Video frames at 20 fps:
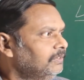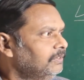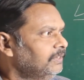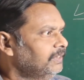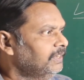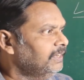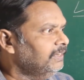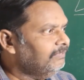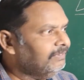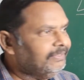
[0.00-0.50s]

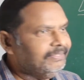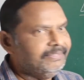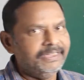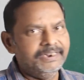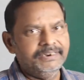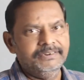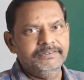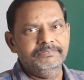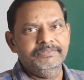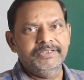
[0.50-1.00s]
Even
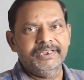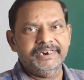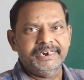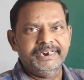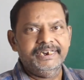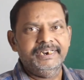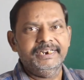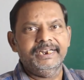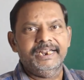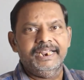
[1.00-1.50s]
then, we are
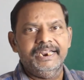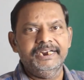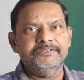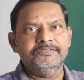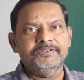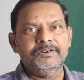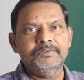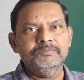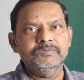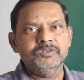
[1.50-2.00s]
getting light
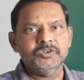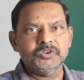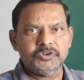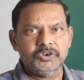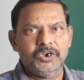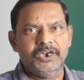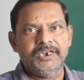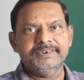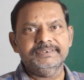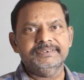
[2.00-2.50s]
from
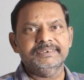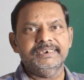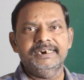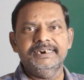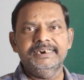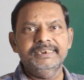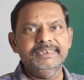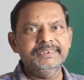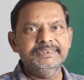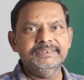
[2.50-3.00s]
stars and
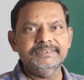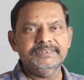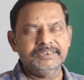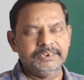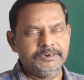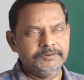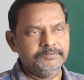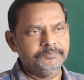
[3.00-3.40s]
the sun.